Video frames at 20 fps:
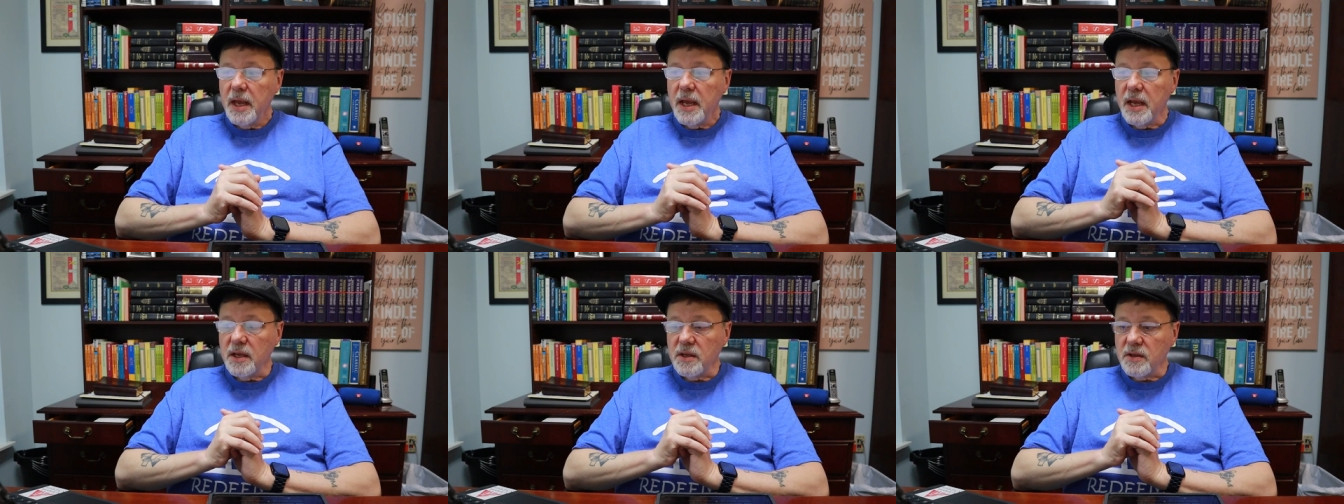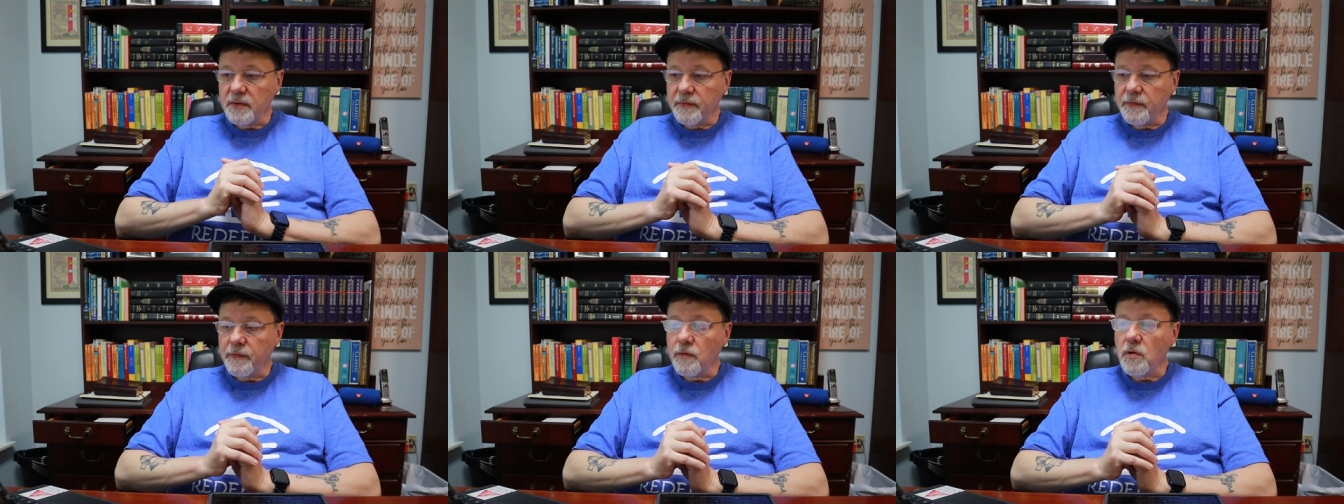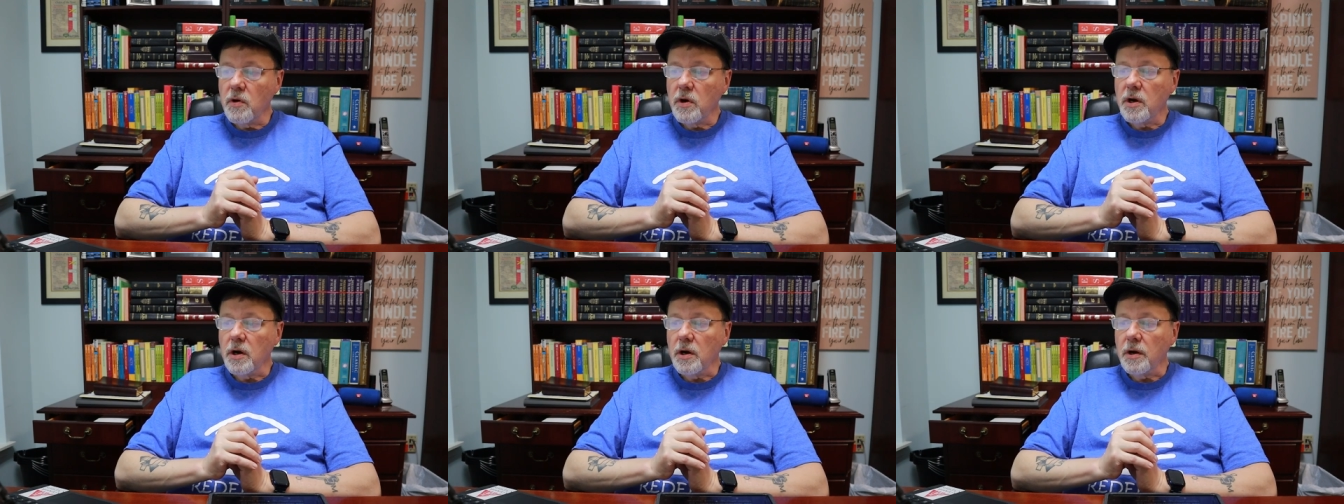He is a
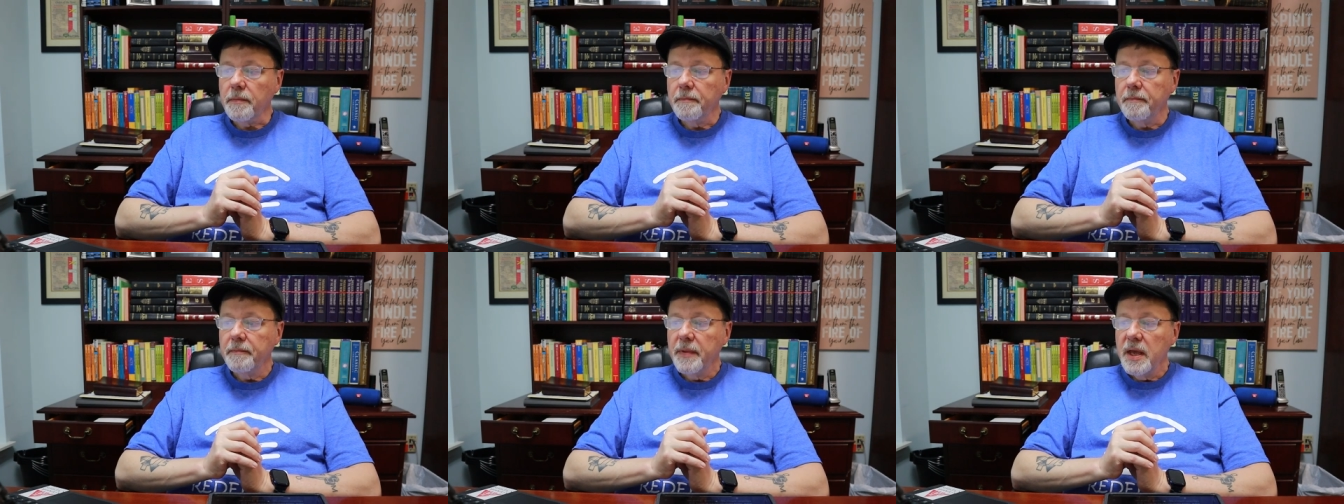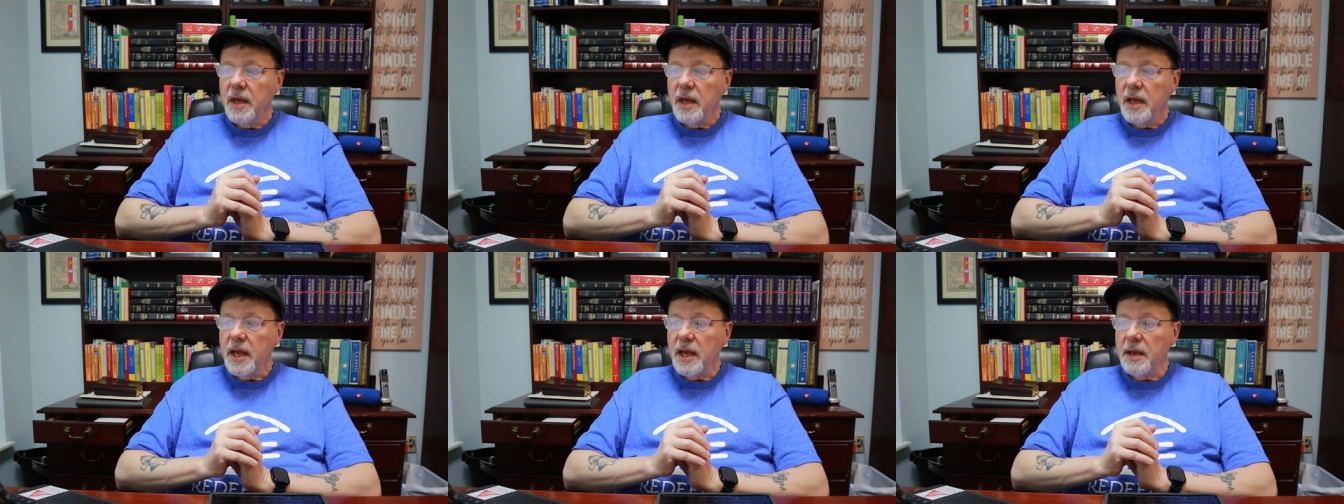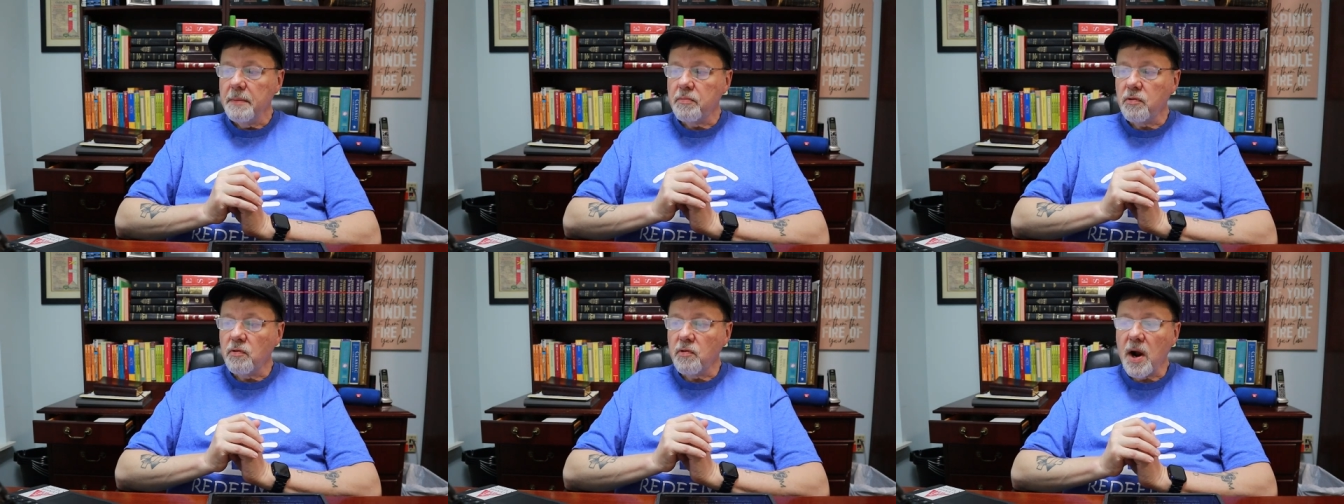foreigner.
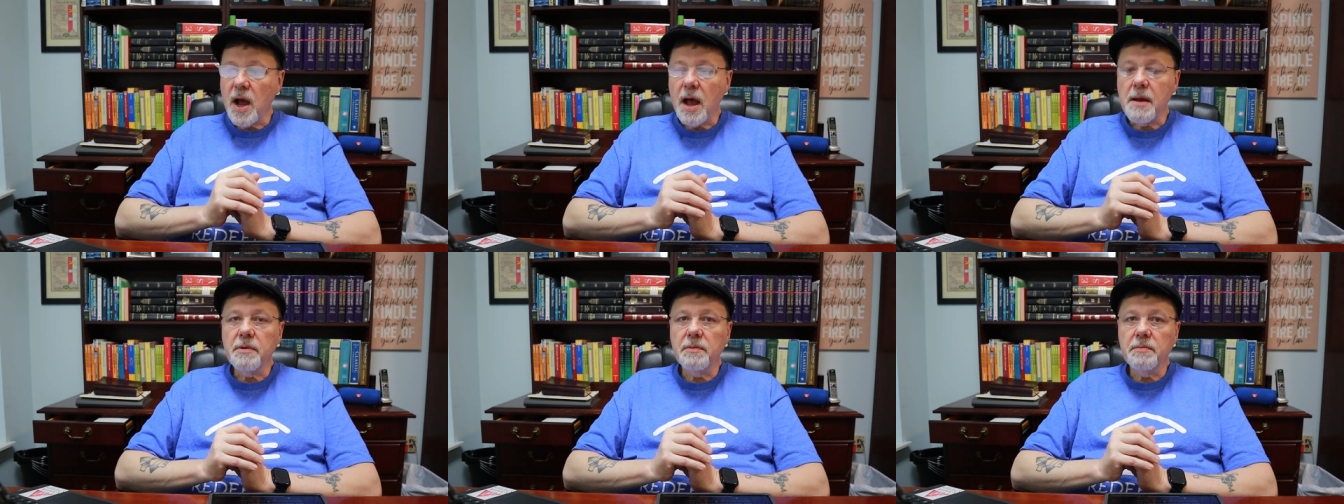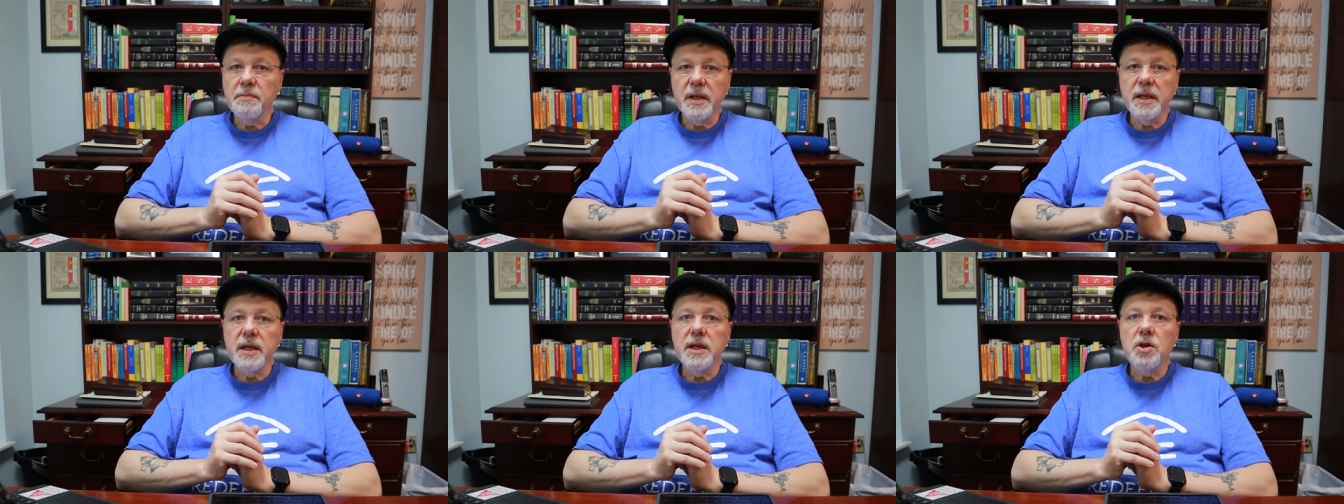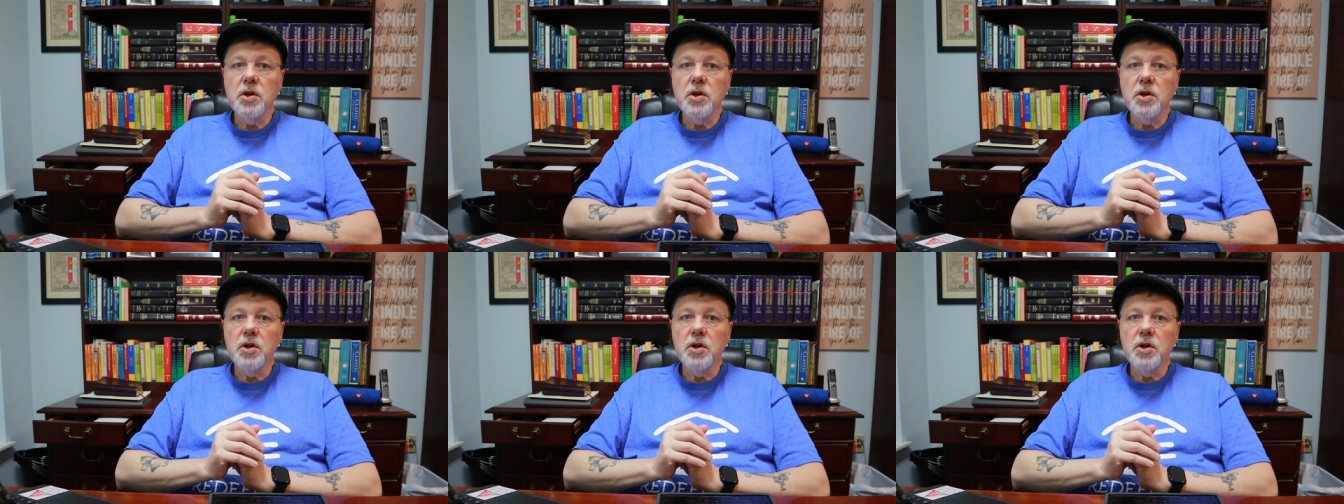He probably